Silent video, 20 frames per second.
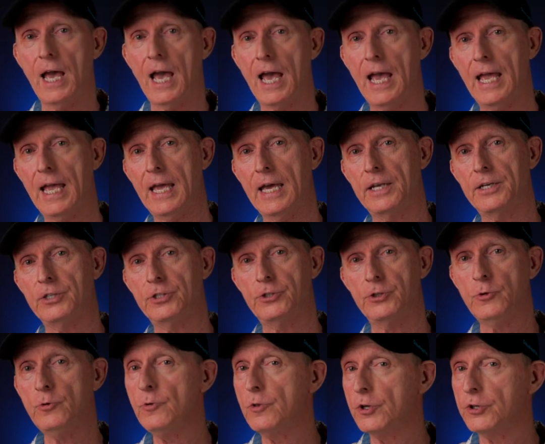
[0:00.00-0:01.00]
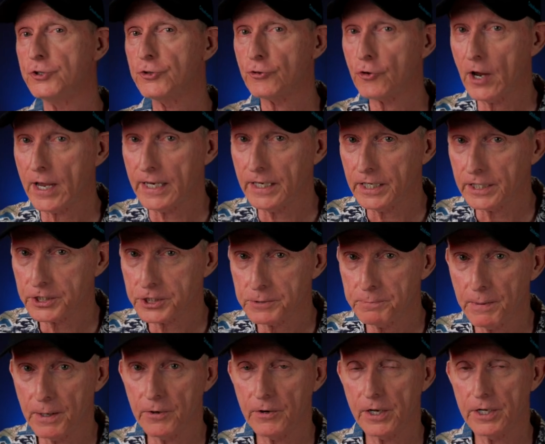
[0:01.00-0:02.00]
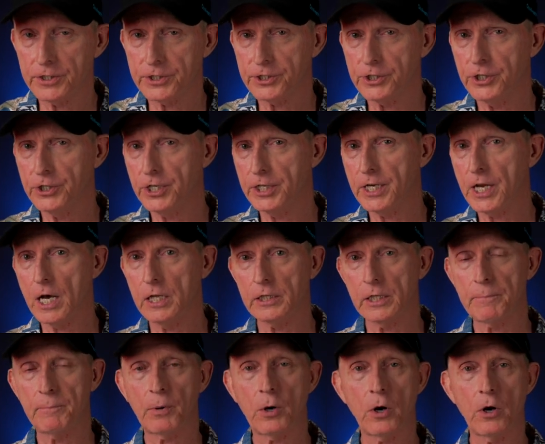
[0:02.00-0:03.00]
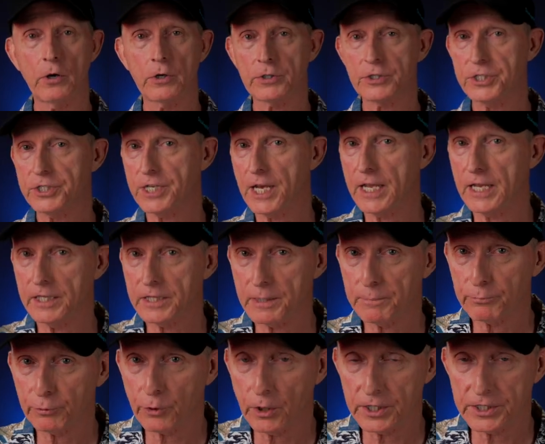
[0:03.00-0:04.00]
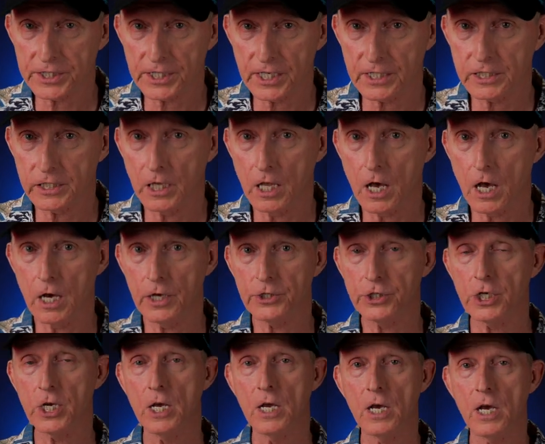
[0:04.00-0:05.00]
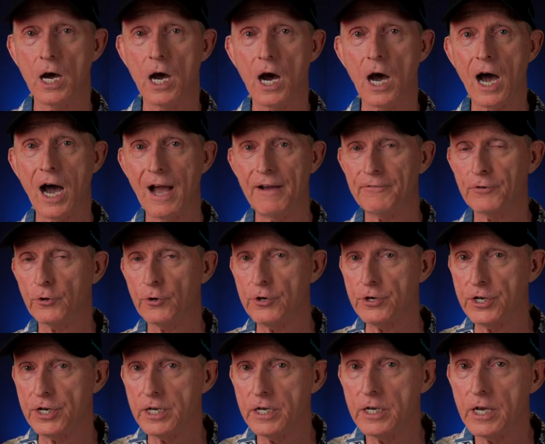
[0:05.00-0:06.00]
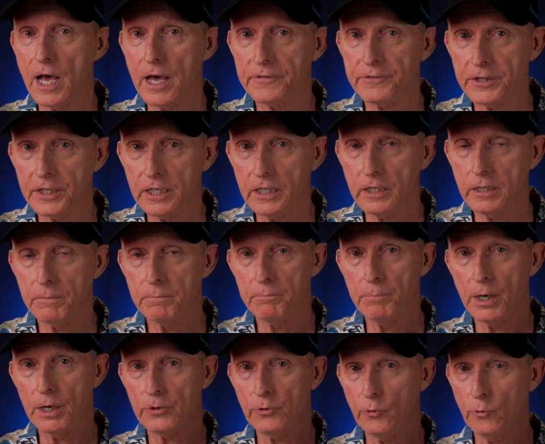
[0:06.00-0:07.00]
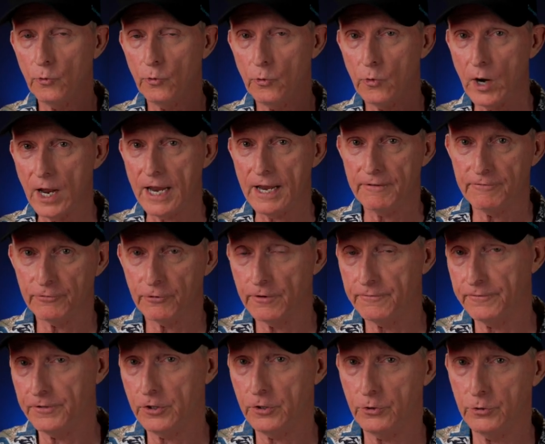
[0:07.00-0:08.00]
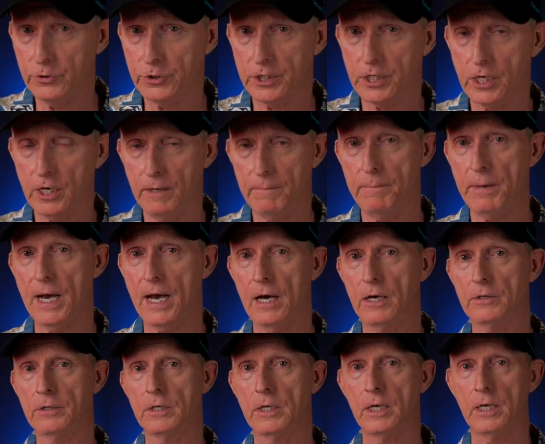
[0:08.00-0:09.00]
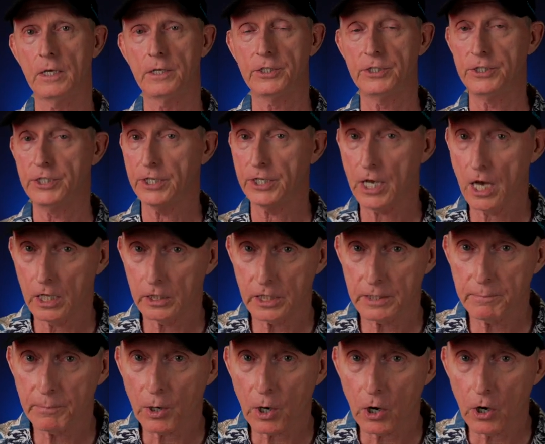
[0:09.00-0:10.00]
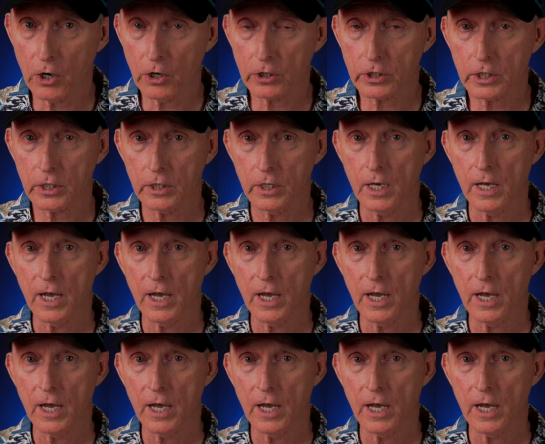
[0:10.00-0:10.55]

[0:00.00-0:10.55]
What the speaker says: and do the train experience to Denali Park. Stay at the Princess Lodge. I've heard nothing but rave reviews about Denali Park